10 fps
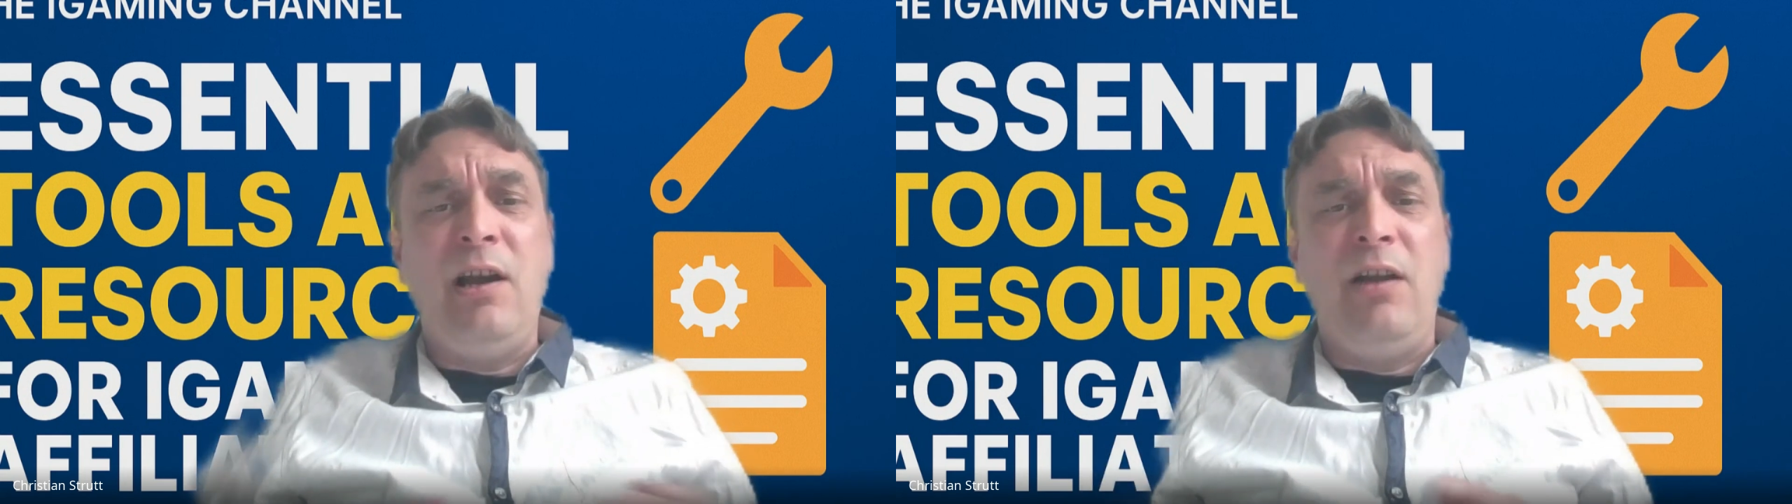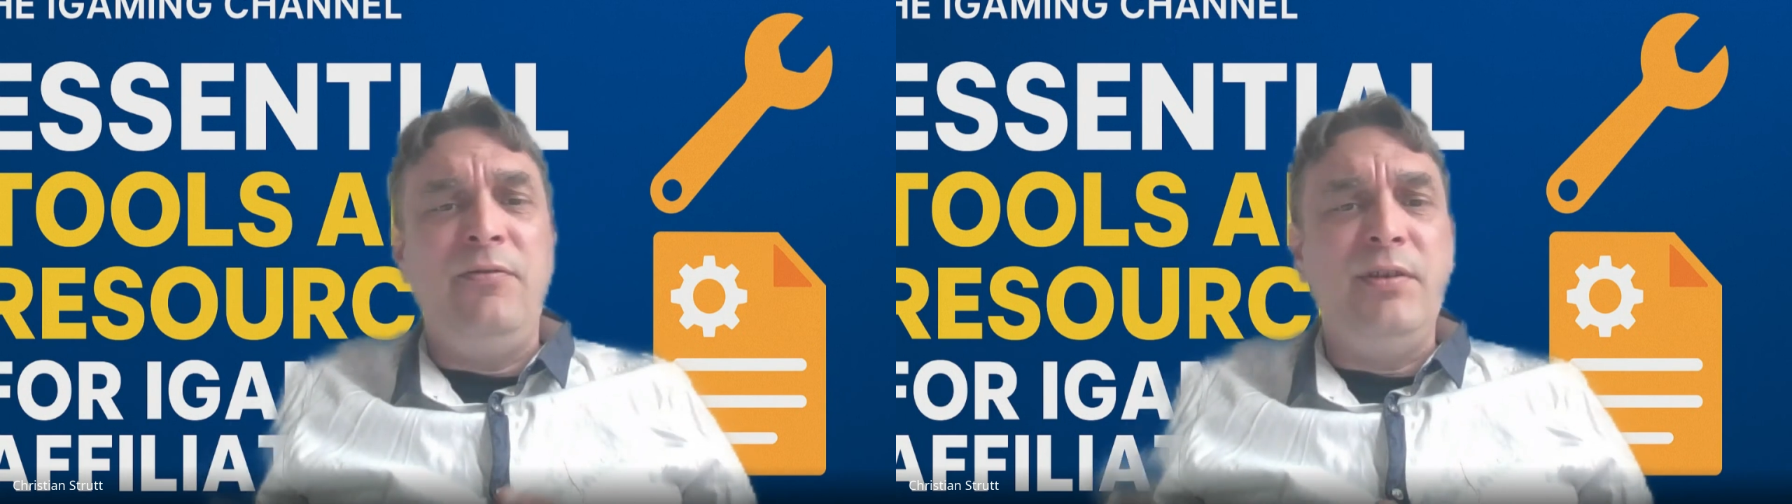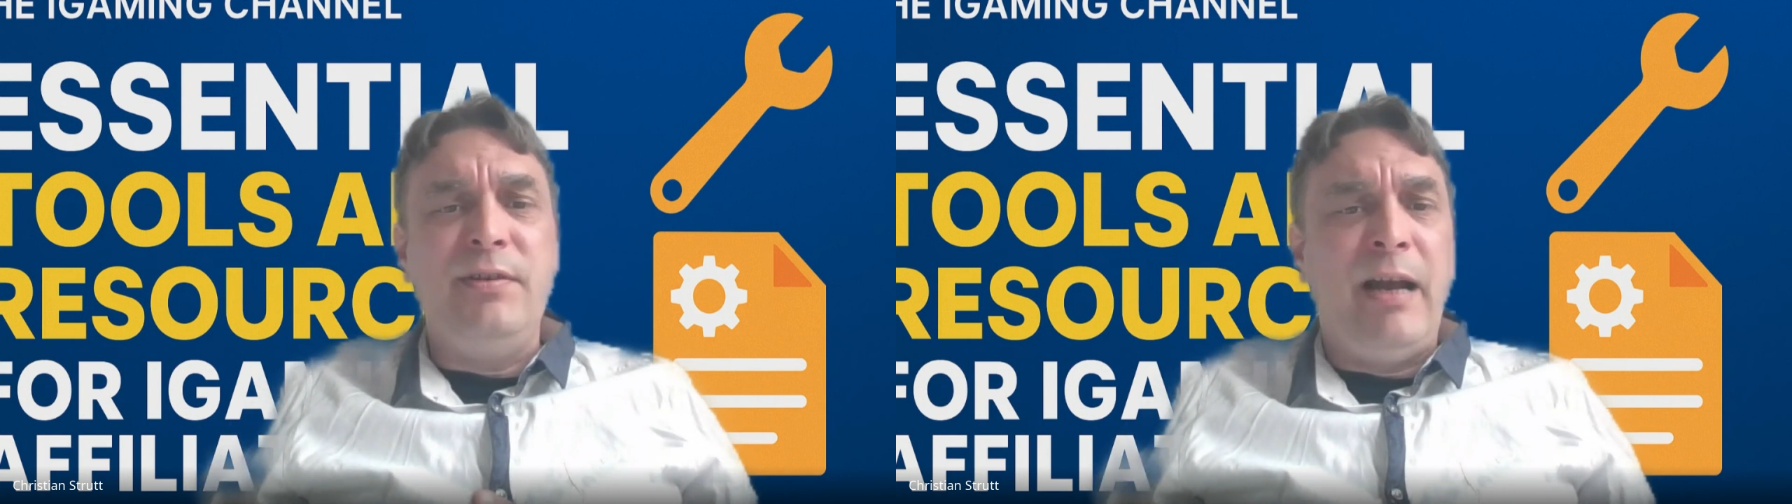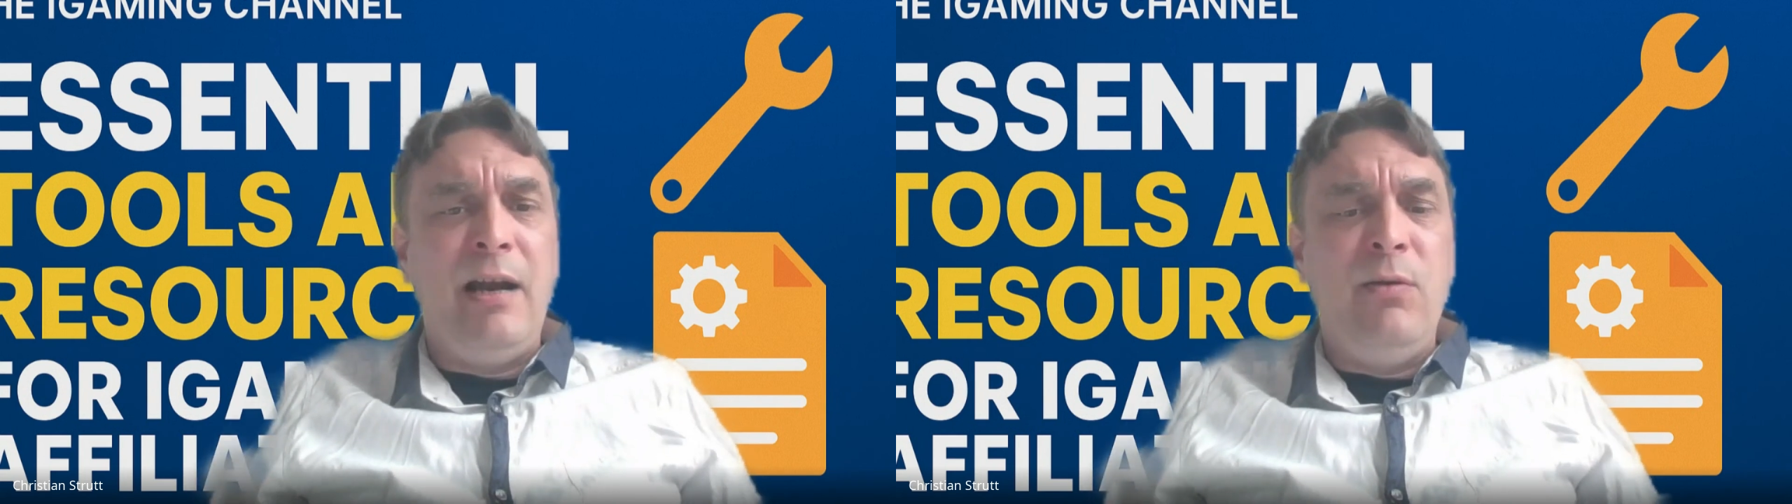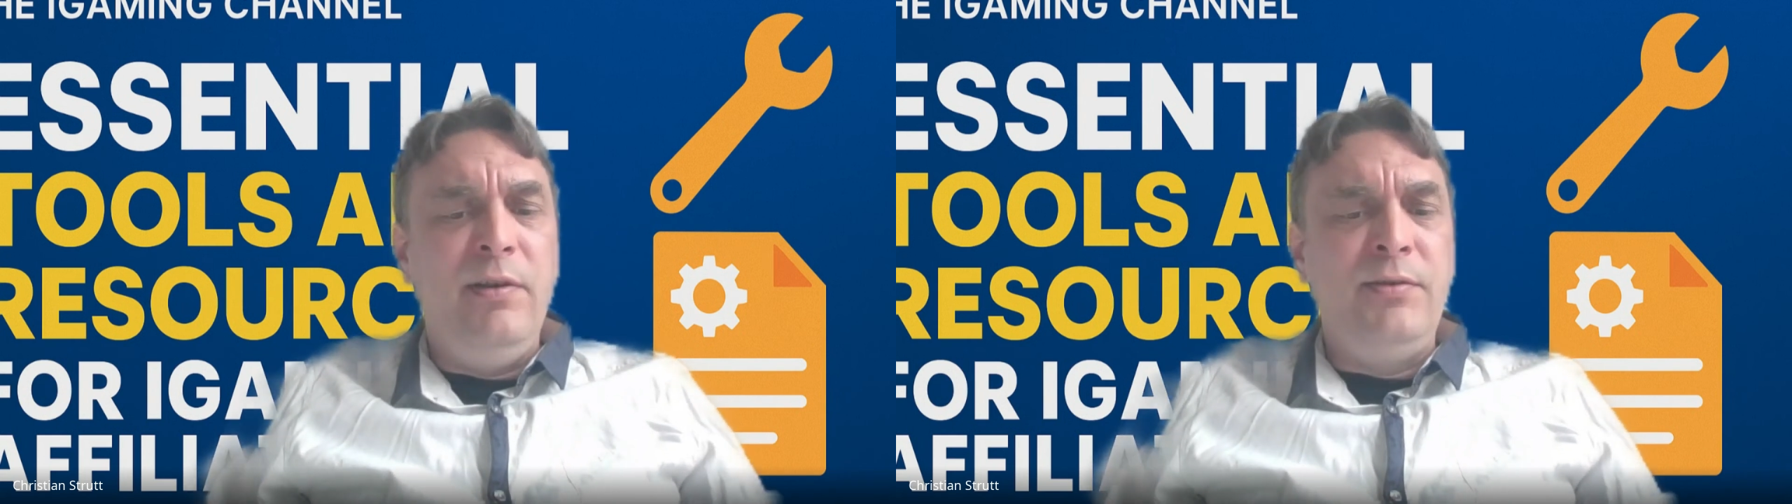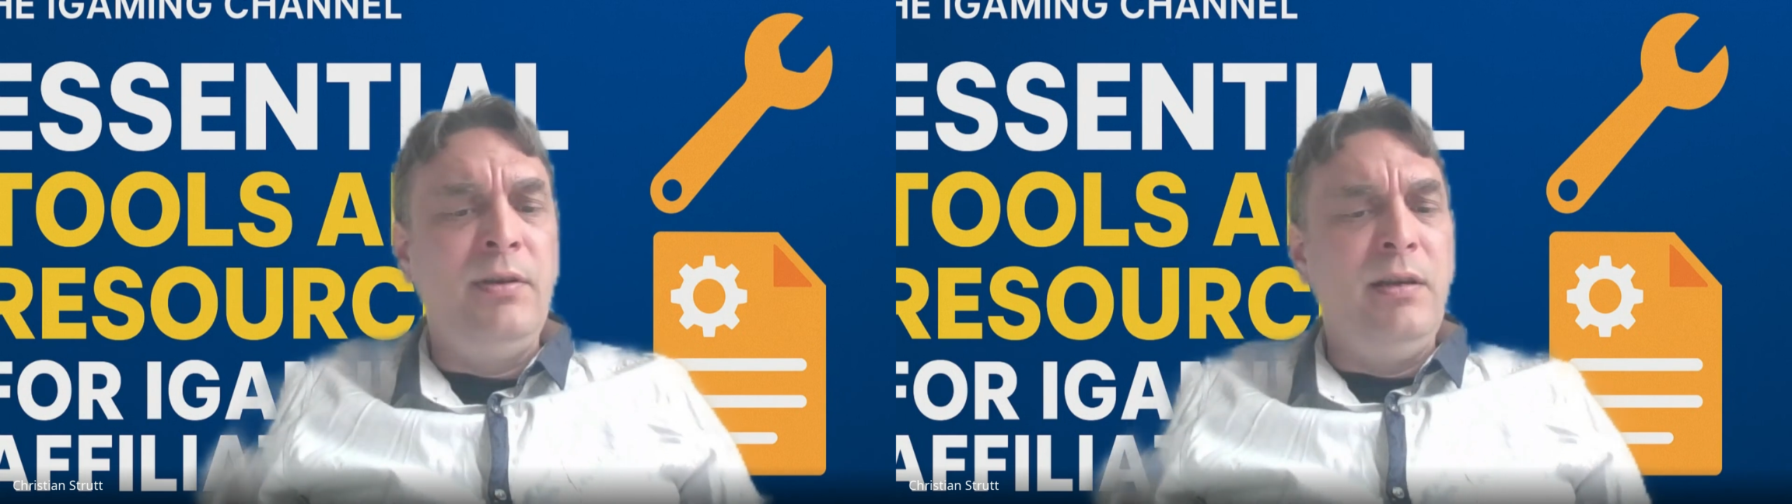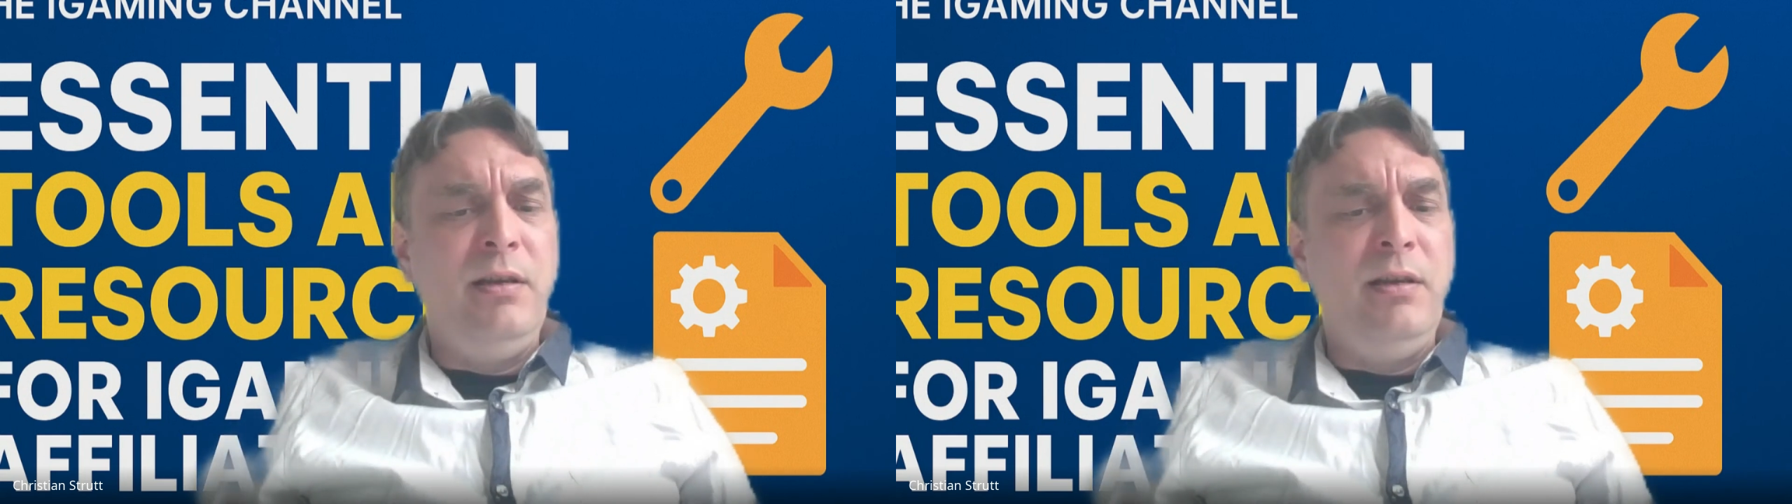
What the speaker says: hundreds of hours